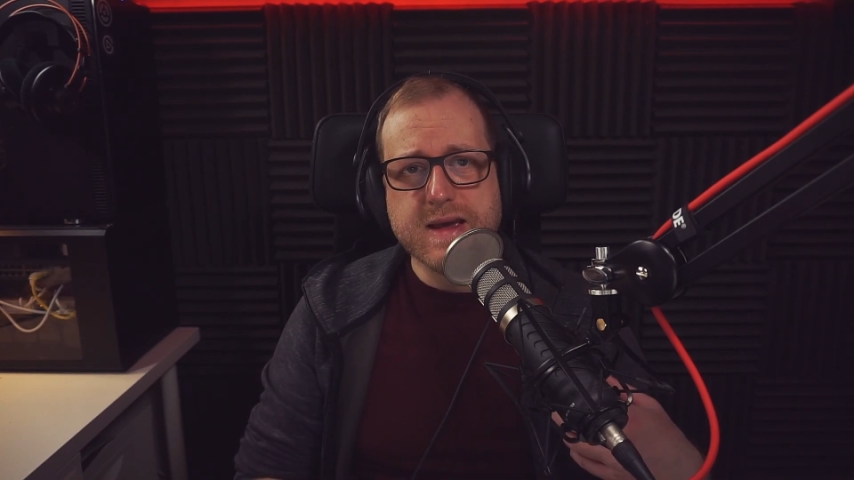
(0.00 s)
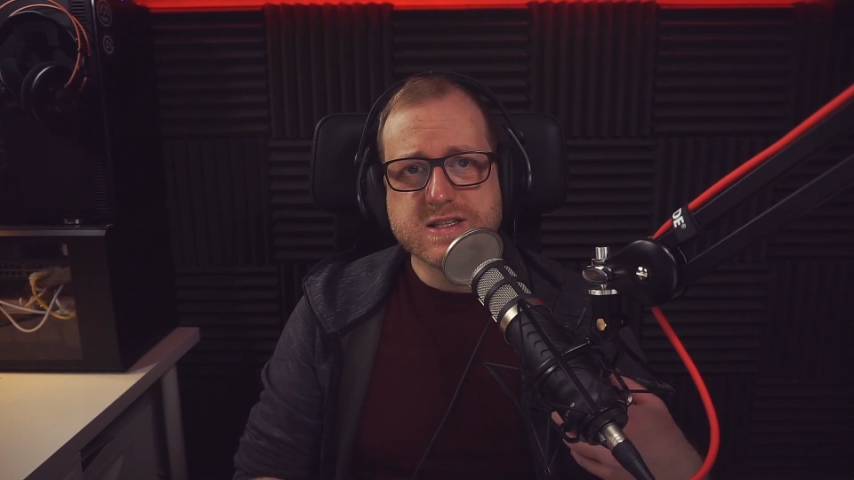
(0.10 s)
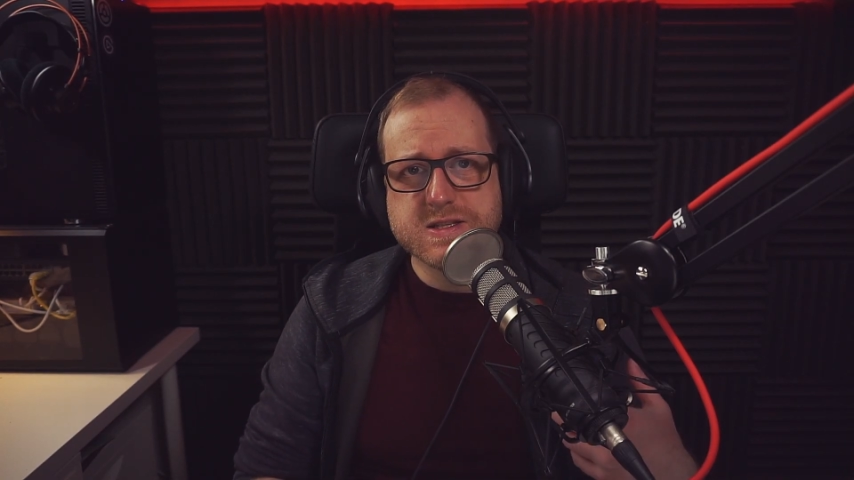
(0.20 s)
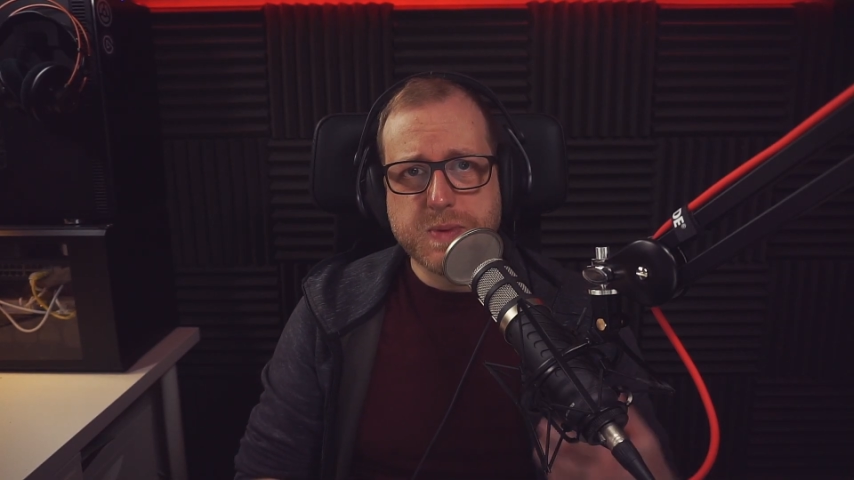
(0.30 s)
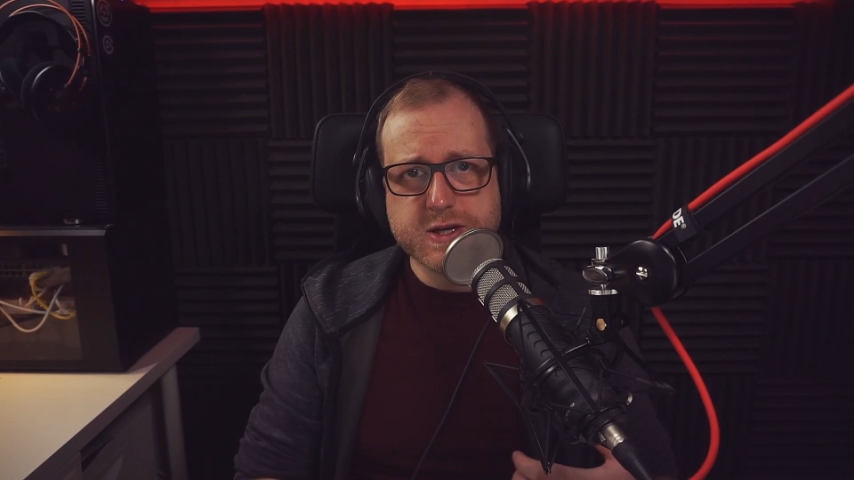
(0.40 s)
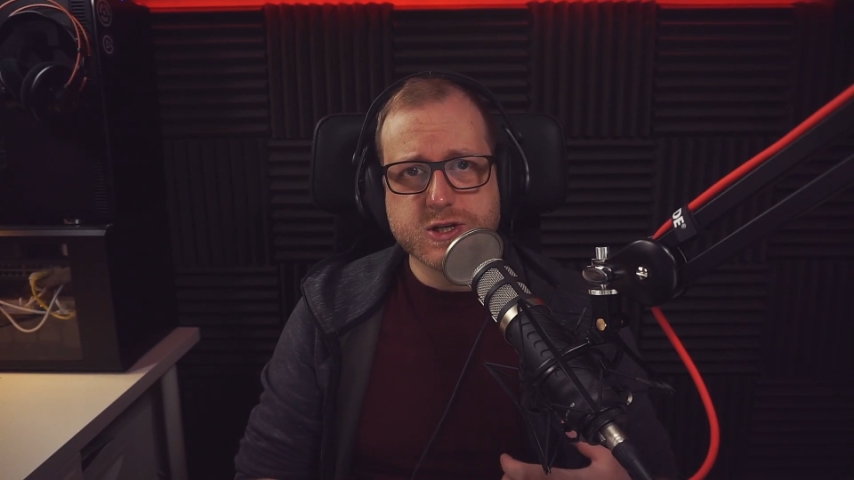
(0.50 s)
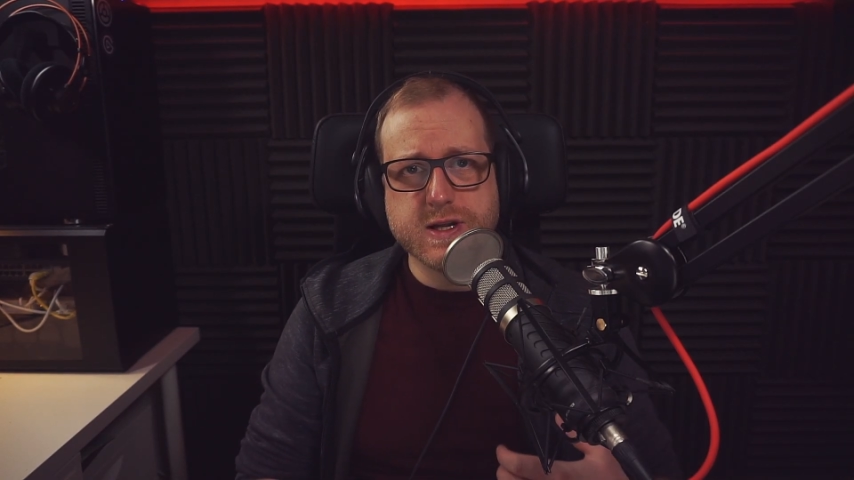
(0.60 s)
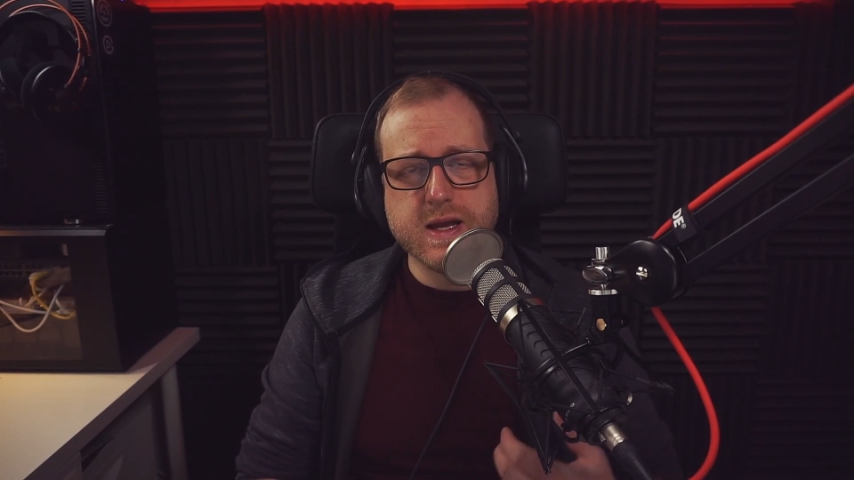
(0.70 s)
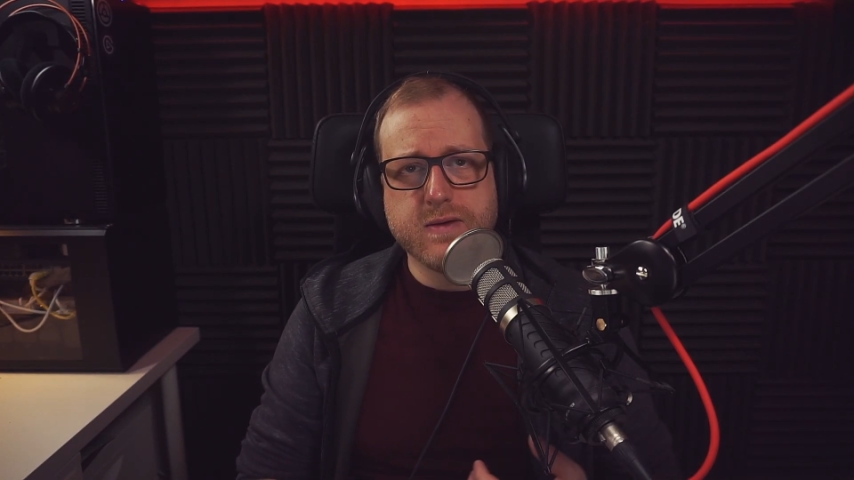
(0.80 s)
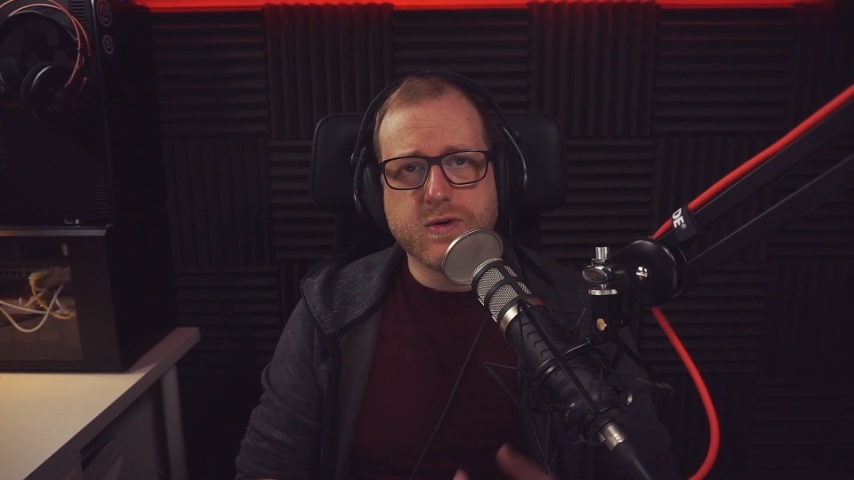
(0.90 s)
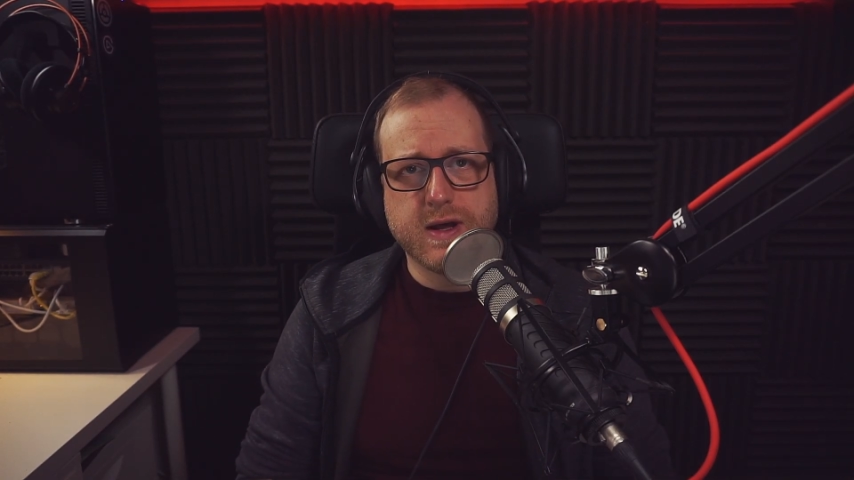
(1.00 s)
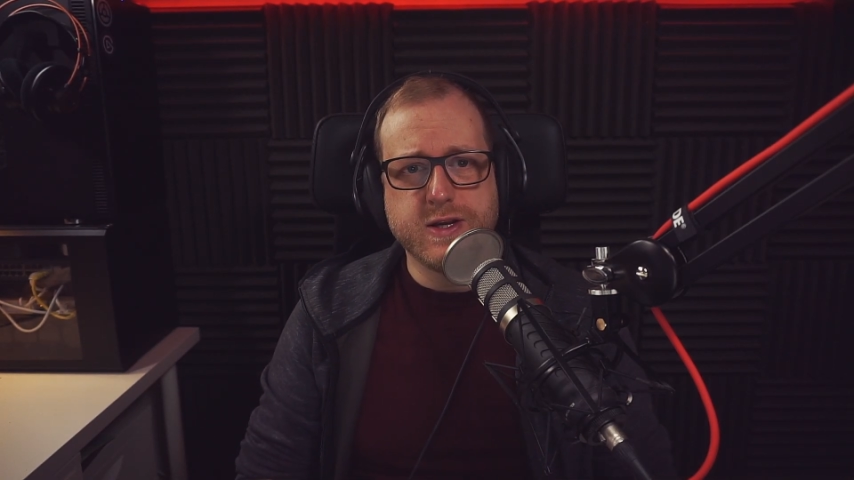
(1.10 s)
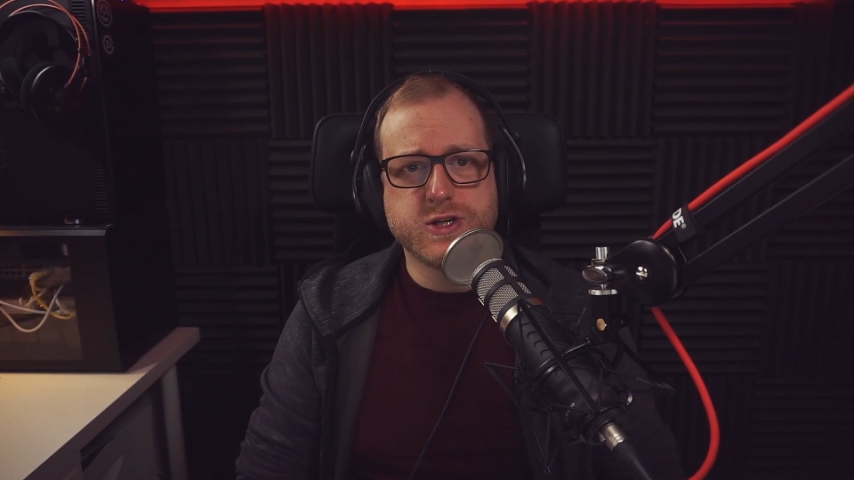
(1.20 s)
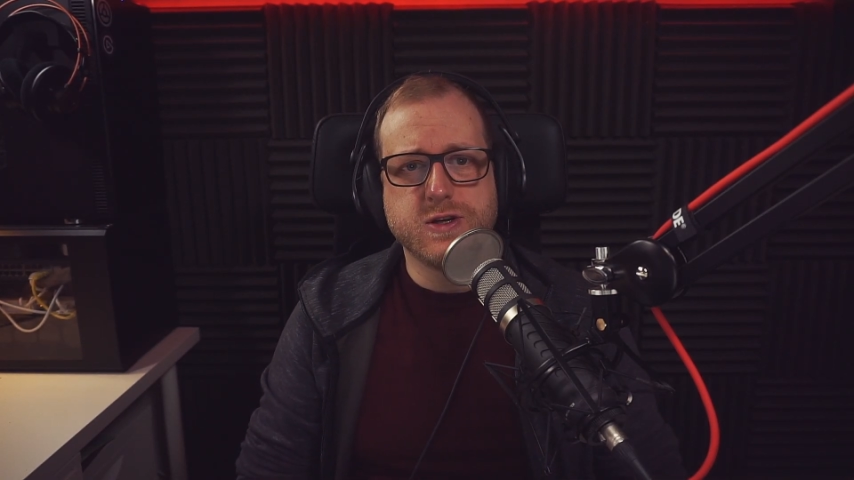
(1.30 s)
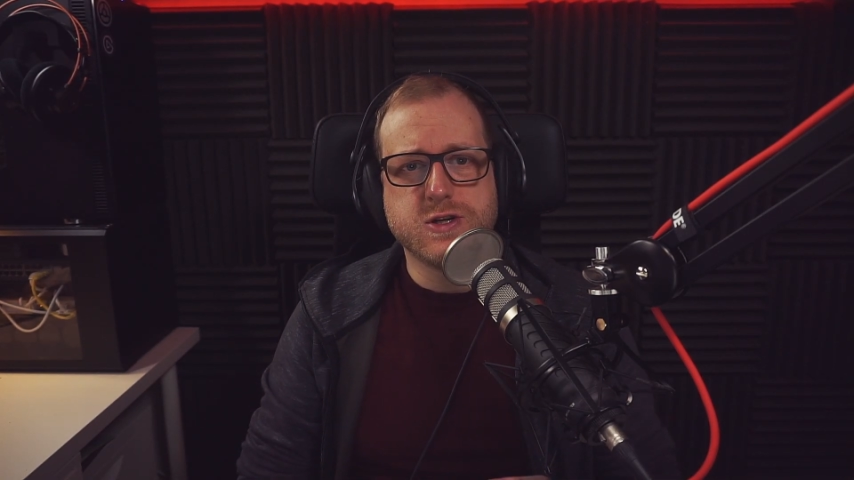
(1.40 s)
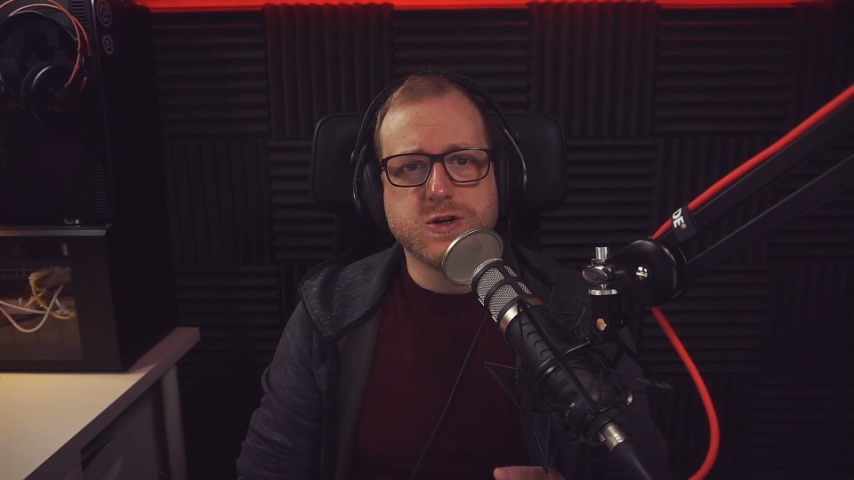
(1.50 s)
especially in relation